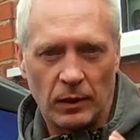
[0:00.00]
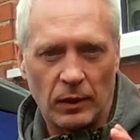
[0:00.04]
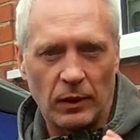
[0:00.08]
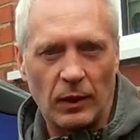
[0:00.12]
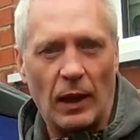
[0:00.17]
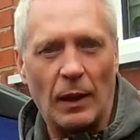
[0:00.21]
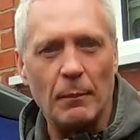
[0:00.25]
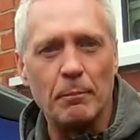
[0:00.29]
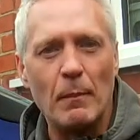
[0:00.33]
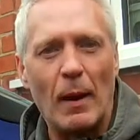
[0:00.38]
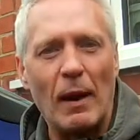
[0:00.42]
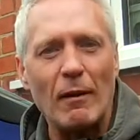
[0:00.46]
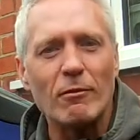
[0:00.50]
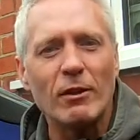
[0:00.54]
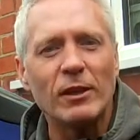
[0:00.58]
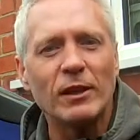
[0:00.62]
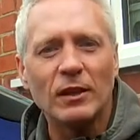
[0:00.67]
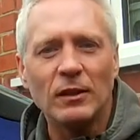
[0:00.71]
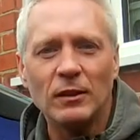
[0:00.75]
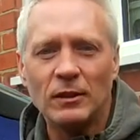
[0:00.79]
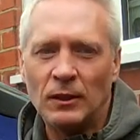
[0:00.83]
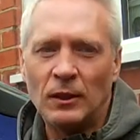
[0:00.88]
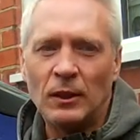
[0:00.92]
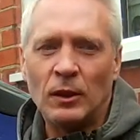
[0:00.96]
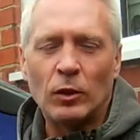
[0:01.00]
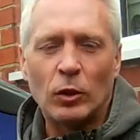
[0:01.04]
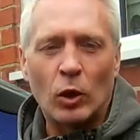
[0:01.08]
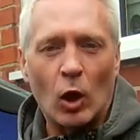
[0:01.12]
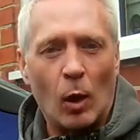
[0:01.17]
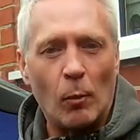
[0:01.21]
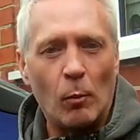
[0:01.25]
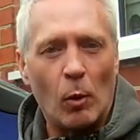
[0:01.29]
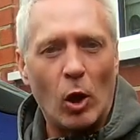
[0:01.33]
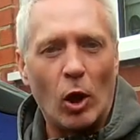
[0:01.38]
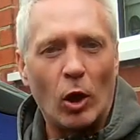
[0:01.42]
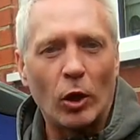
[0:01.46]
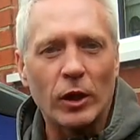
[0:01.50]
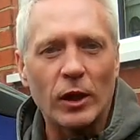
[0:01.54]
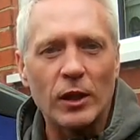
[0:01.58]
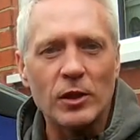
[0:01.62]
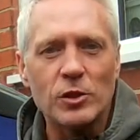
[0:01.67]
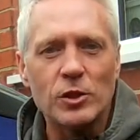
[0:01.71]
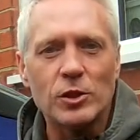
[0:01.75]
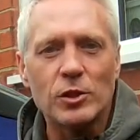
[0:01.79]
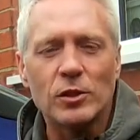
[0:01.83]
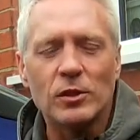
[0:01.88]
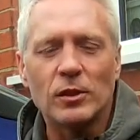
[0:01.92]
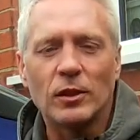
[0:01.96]
I'm married, got a mortgage,
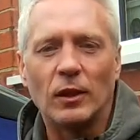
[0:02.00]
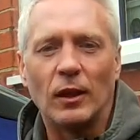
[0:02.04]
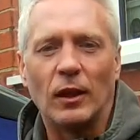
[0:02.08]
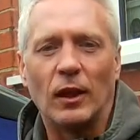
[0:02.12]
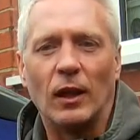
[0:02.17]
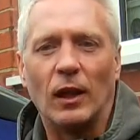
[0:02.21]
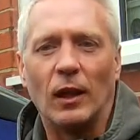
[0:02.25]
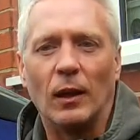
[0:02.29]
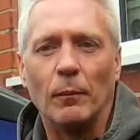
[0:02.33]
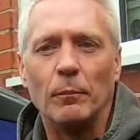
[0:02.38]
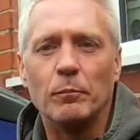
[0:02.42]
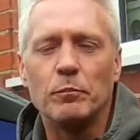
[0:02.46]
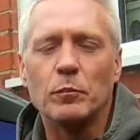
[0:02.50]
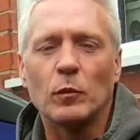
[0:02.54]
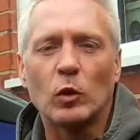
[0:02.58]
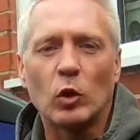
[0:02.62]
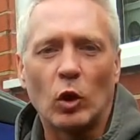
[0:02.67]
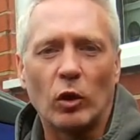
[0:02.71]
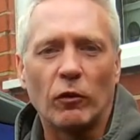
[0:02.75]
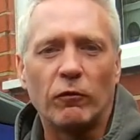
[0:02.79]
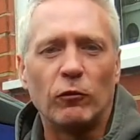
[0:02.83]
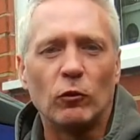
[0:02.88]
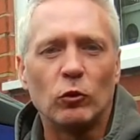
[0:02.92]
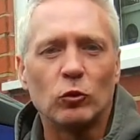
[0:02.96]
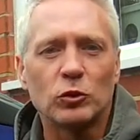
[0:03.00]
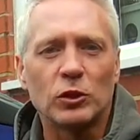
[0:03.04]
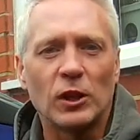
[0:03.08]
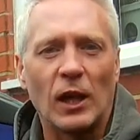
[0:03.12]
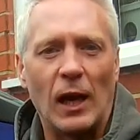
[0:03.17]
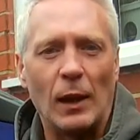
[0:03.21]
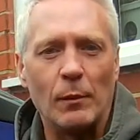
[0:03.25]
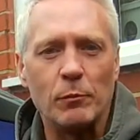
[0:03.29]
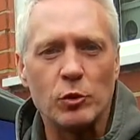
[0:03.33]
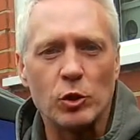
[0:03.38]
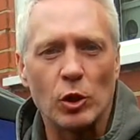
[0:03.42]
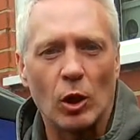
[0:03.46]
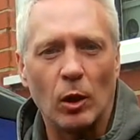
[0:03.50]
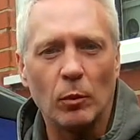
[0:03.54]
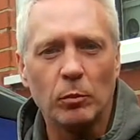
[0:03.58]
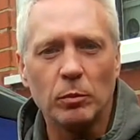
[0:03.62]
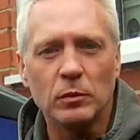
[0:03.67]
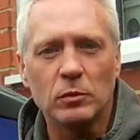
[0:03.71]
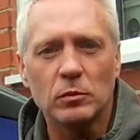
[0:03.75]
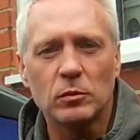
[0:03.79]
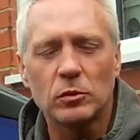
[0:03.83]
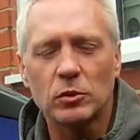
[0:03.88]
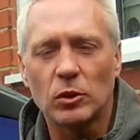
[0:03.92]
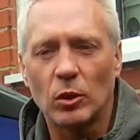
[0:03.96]
got a full-time job,
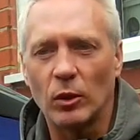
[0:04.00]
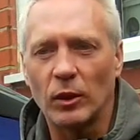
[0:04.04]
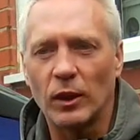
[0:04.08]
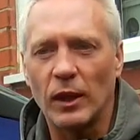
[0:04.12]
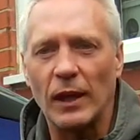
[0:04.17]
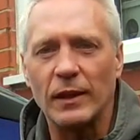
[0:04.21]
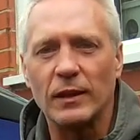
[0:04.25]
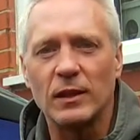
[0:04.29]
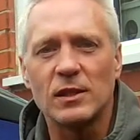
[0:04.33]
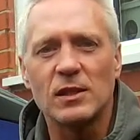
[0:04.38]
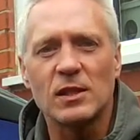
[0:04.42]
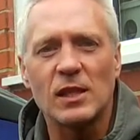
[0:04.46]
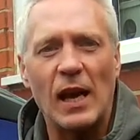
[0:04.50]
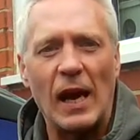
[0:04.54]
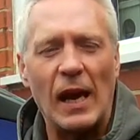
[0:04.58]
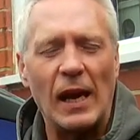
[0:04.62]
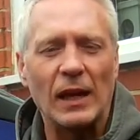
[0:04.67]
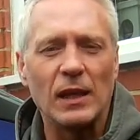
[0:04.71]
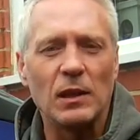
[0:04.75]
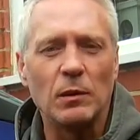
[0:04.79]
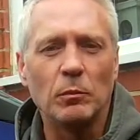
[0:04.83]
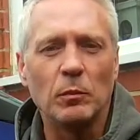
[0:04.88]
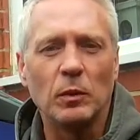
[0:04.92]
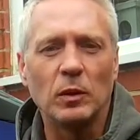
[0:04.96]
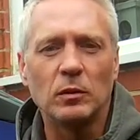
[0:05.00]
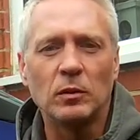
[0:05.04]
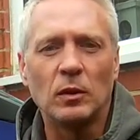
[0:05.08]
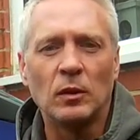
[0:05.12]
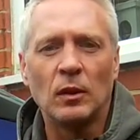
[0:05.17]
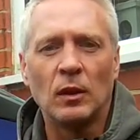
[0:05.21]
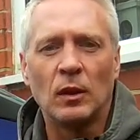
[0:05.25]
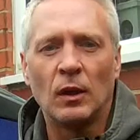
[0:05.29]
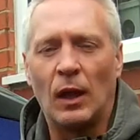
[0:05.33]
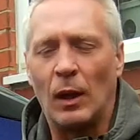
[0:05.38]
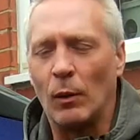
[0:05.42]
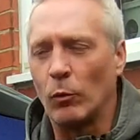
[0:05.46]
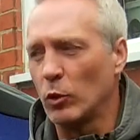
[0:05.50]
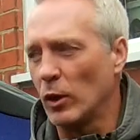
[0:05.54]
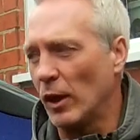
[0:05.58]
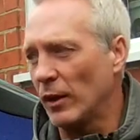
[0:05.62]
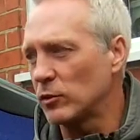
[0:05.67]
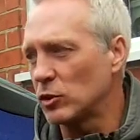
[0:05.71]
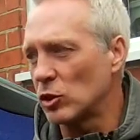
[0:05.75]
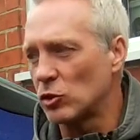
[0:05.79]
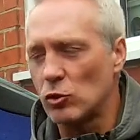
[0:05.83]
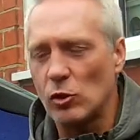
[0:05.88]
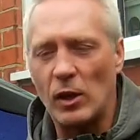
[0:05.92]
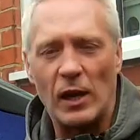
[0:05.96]
so again the time I'm going to have
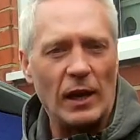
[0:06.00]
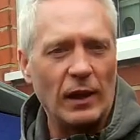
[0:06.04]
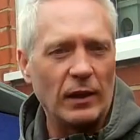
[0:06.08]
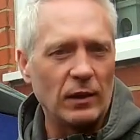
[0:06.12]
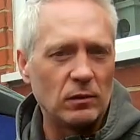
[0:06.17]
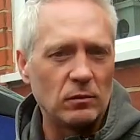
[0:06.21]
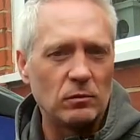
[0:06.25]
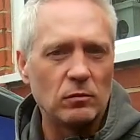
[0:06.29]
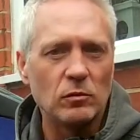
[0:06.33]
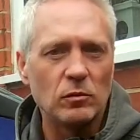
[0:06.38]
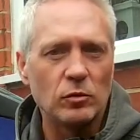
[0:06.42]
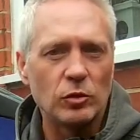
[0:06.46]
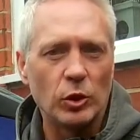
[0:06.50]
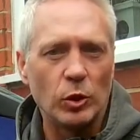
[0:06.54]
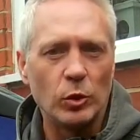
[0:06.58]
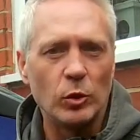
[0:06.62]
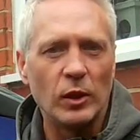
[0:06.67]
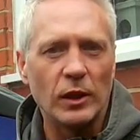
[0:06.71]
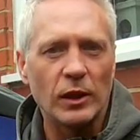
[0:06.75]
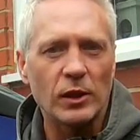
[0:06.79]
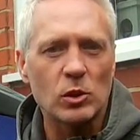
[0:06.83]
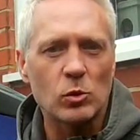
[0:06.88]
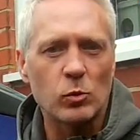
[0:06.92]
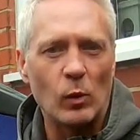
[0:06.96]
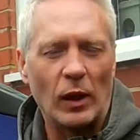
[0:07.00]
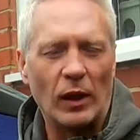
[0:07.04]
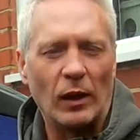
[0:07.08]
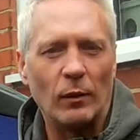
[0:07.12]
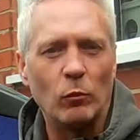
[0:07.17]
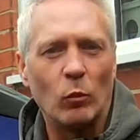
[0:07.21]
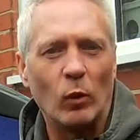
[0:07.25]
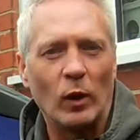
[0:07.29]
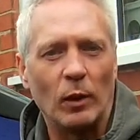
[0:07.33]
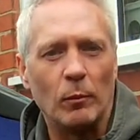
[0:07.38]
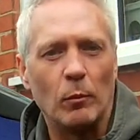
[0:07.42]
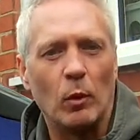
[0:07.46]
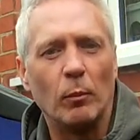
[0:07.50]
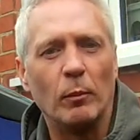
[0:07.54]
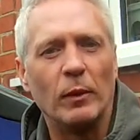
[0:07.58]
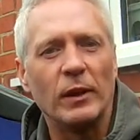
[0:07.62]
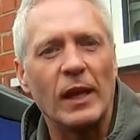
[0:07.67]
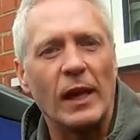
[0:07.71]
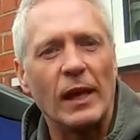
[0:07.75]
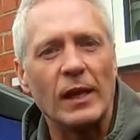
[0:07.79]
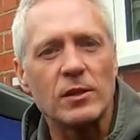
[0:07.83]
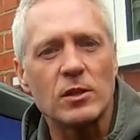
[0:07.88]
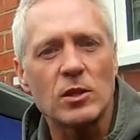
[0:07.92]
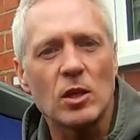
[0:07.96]
to try and do this when I'm on the
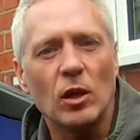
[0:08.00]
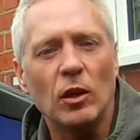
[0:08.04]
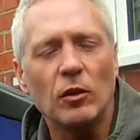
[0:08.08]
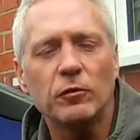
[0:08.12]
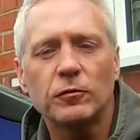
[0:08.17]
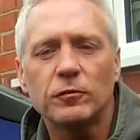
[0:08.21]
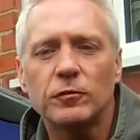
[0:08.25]
days off.